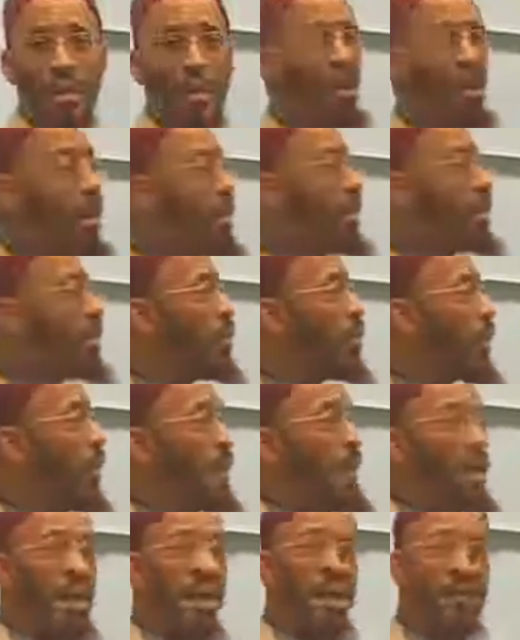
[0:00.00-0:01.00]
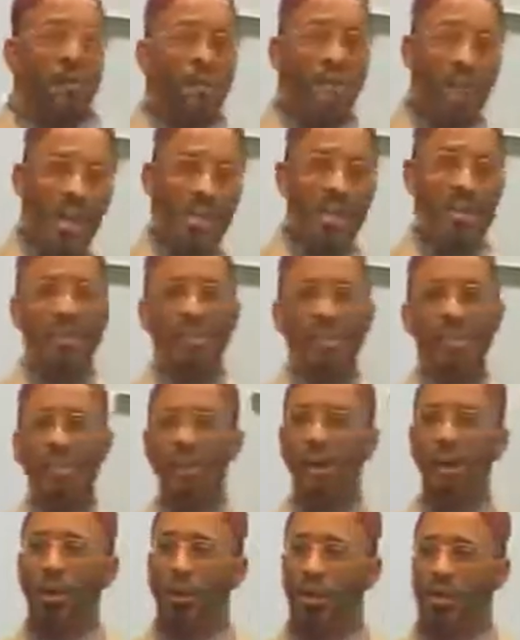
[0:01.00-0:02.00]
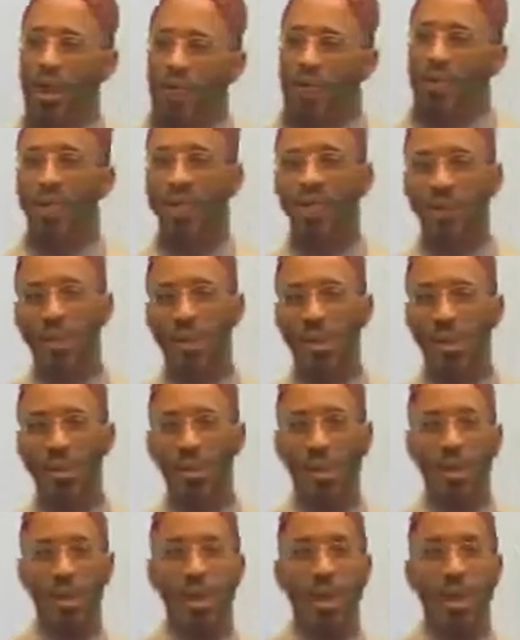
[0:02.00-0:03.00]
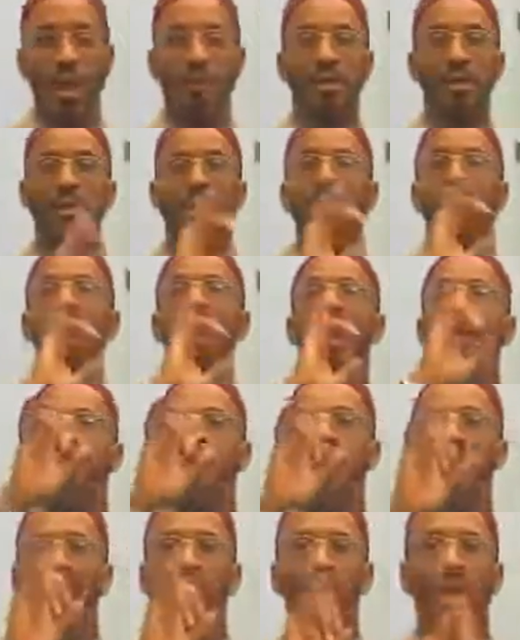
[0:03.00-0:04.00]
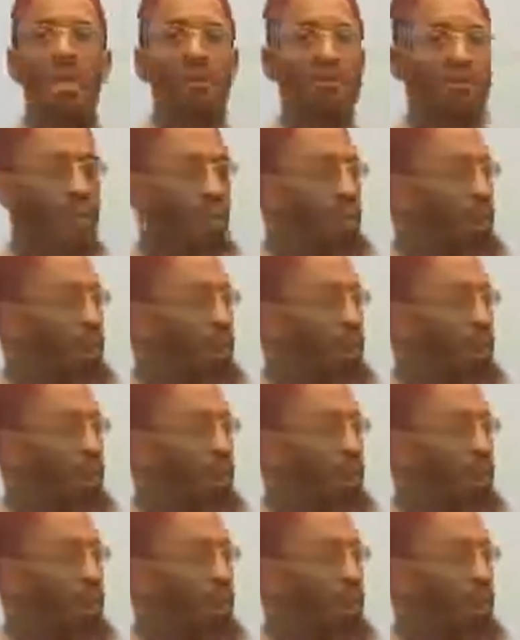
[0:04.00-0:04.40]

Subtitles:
or in a way of dignity or decency. And there was never in the life of